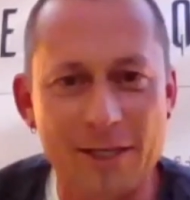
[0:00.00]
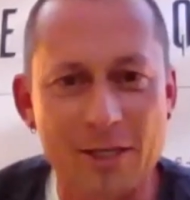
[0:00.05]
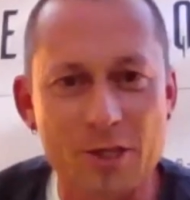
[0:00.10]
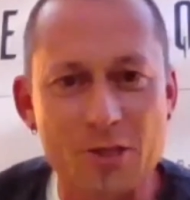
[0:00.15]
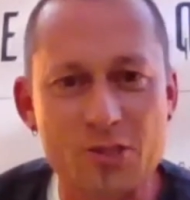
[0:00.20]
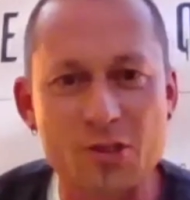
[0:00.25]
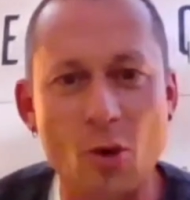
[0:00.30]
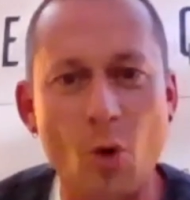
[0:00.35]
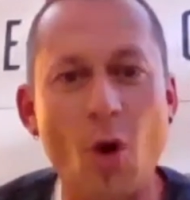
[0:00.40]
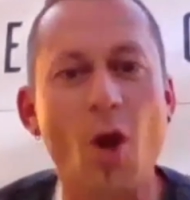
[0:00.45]

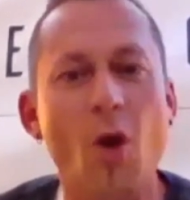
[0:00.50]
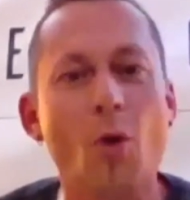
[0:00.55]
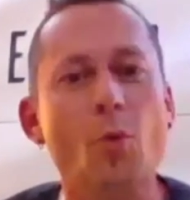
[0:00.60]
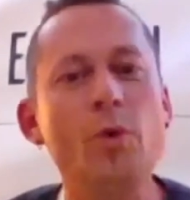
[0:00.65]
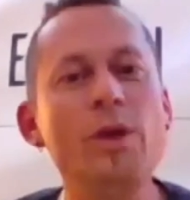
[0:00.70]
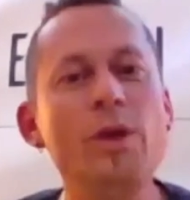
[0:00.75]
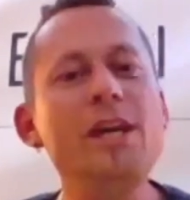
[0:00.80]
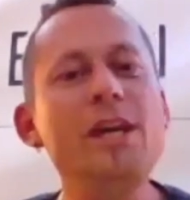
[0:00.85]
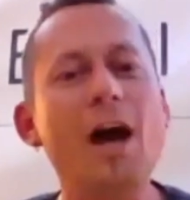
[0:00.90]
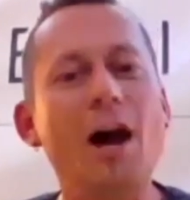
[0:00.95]
So
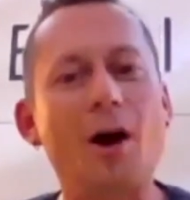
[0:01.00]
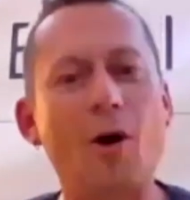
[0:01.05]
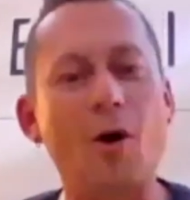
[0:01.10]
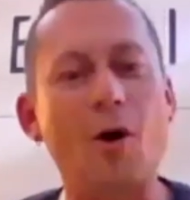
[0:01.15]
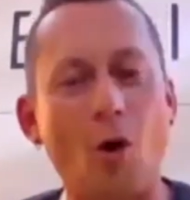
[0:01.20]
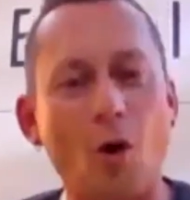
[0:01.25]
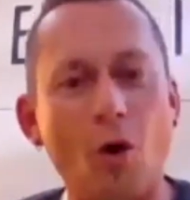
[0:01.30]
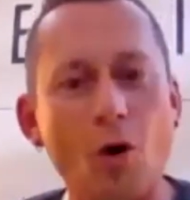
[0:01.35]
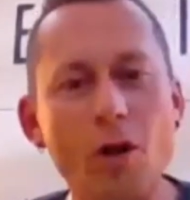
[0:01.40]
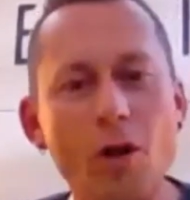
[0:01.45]
we are
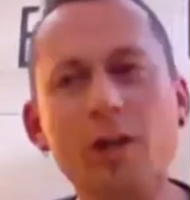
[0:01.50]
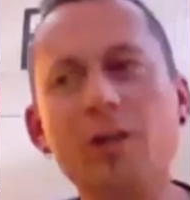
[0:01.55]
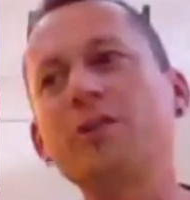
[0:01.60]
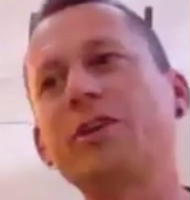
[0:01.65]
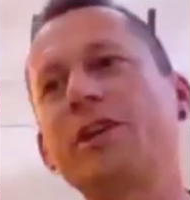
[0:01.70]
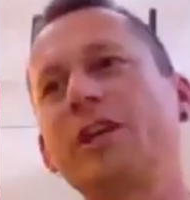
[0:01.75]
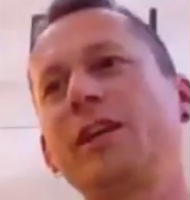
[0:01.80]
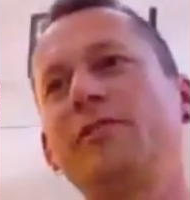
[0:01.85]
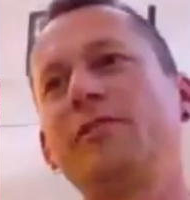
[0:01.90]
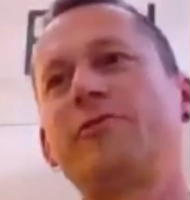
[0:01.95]
all
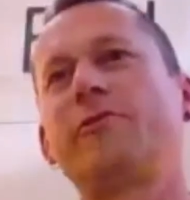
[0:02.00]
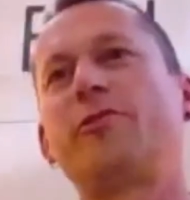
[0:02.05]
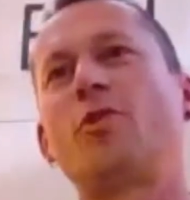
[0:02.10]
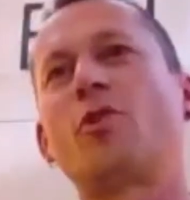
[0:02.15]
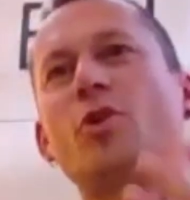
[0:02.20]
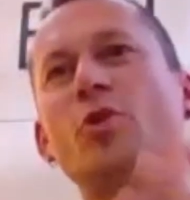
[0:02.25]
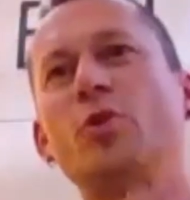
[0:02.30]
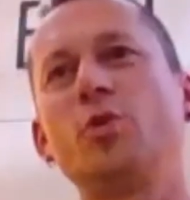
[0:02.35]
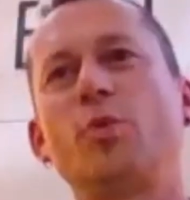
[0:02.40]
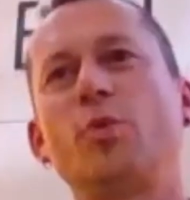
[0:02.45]
looking for
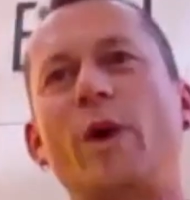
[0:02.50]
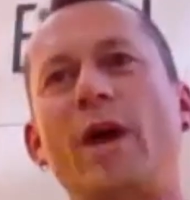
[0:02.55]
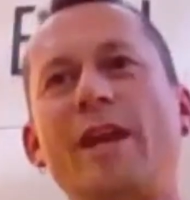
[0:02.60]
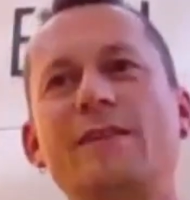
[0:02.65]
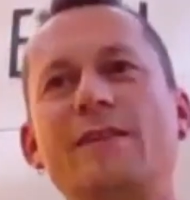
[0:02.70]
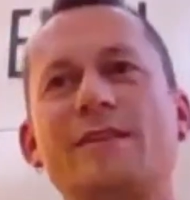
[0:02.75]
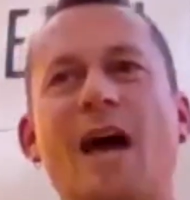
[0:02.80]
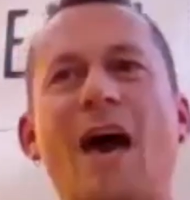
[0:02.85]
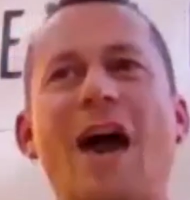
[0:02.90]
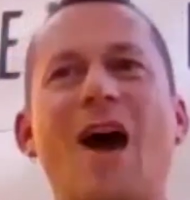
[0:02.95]
good
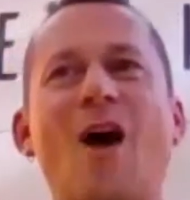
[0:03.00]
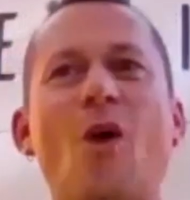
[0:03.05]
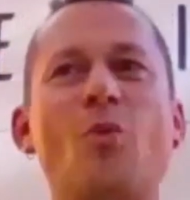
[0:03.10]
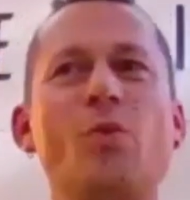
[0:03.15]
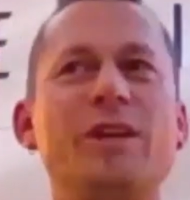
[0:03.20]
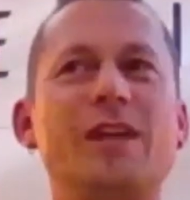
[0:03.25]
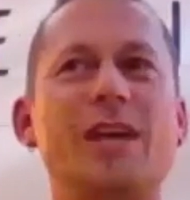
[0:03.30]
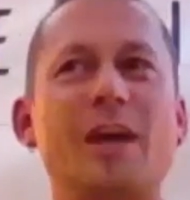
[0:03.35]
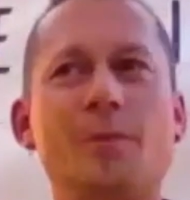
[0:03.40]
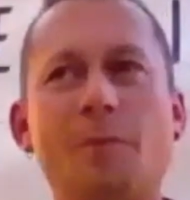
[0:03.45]
ways how
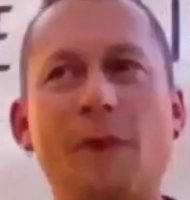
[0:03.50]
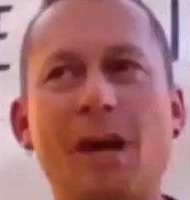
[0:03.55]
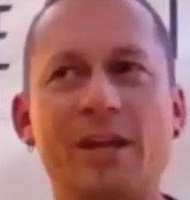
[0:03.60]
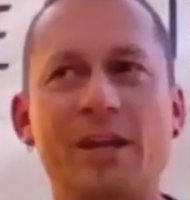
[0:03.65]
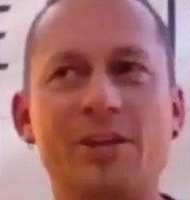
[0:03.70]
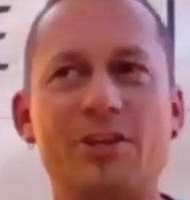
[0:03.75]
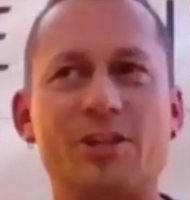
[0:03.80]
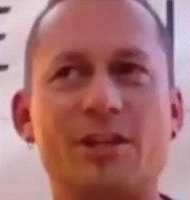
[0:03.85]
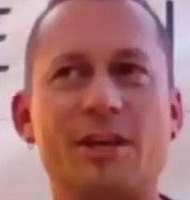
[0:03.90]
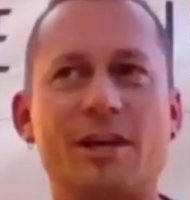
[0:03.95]
we can
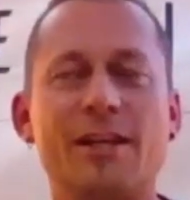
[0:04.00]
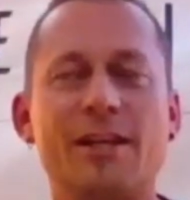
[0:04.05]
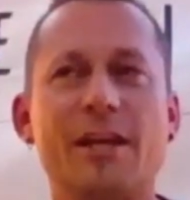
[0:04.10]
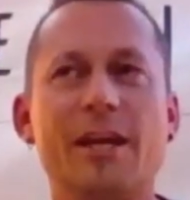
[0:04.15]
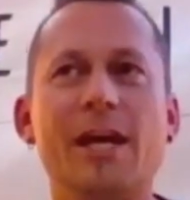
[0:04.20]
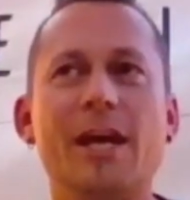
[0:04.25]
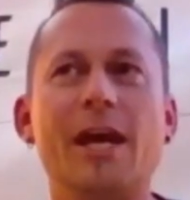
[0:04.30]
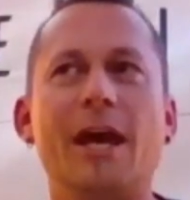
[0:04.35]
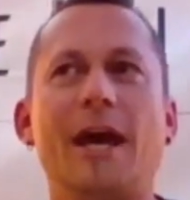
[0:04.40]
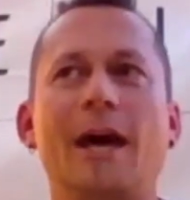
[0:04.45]
manage that.
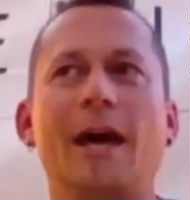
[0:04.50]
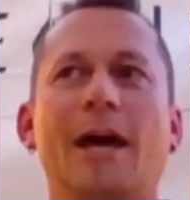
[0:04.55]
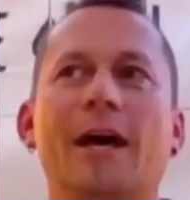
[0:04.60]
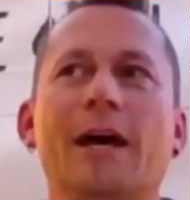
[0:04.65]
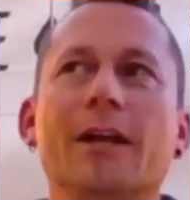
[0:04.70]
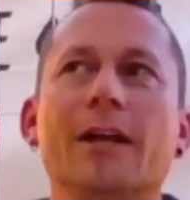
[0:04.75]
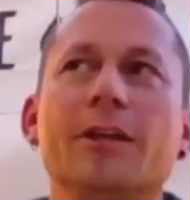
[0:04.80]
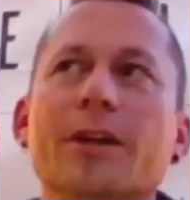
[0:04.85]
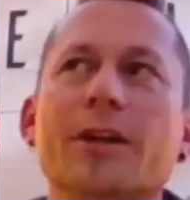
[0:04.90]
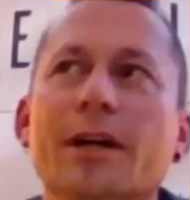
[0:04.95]

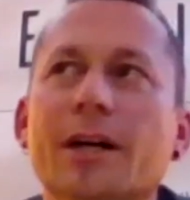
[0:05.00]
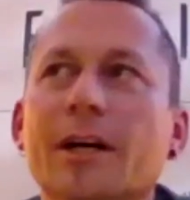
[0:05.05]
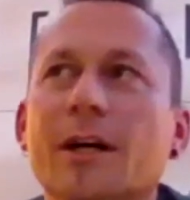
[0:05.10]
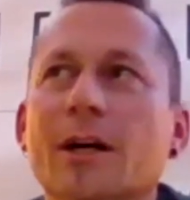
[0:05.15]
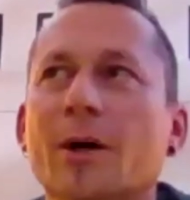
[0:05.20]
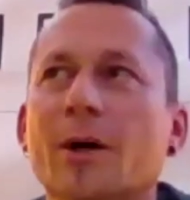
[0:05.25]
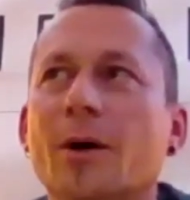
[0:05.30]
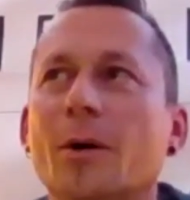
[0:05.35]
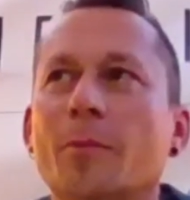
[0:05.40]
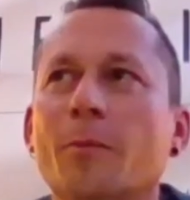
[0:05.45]
And
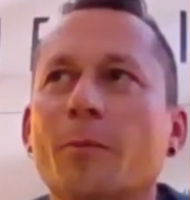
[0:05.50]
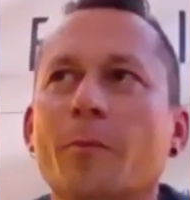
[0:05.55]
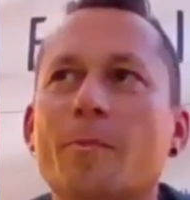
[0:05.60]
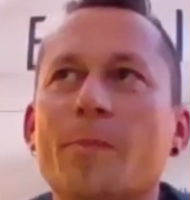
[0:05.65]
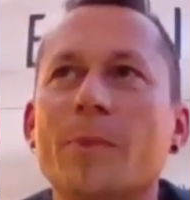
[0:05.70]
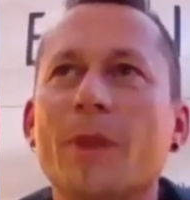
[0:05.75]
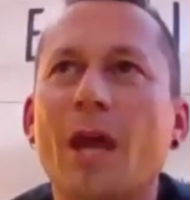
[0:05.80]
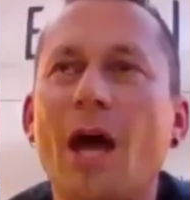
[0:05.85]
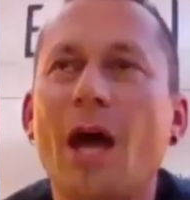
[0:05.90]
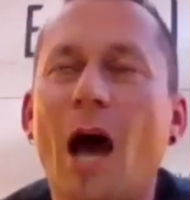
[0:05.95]

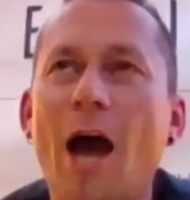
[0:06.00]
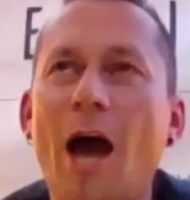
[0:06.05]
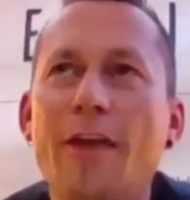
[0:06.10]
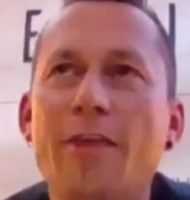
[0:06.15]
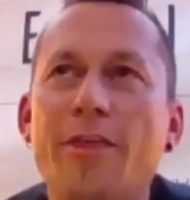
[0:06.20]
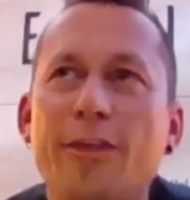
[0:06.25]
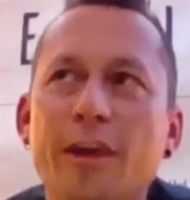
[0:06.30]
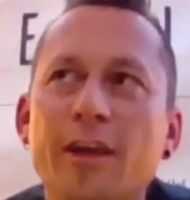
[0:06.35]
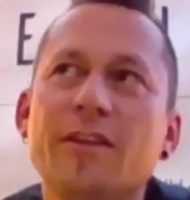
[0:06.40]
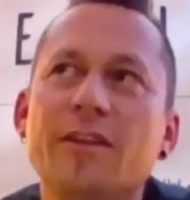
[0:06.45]
I
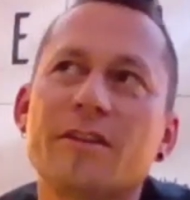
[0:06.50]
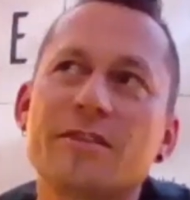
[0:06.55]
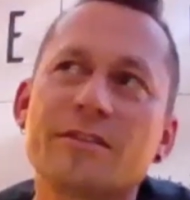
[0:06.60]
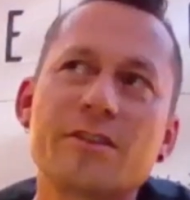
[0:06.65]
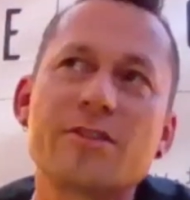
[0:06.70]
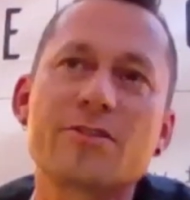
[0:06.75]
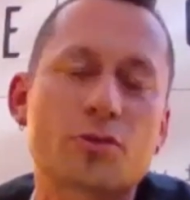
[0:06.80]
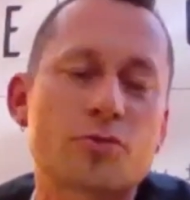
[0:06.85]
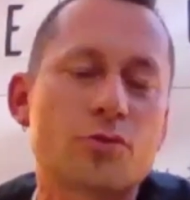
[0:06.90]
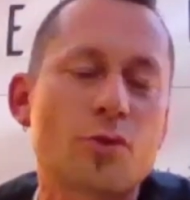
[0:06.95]
think this
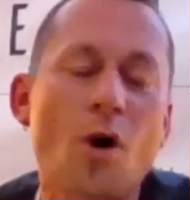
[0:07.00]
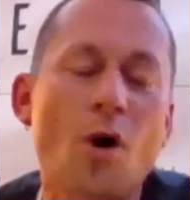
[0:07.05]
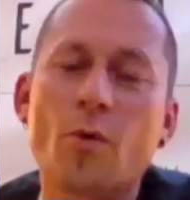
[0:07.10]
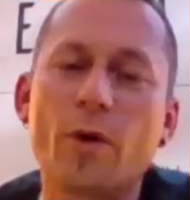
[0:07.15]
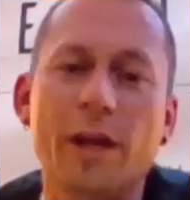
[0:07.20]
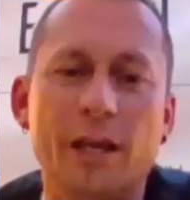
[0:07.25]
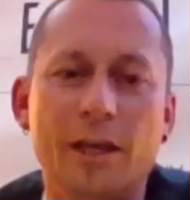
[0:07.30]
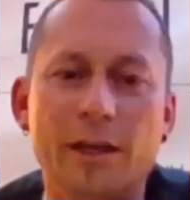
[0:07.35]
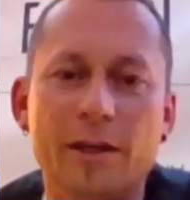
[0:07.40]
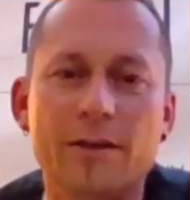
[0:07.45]
is
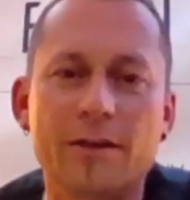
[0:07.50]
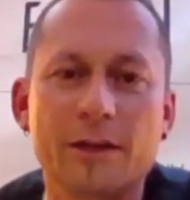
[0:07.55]
growing.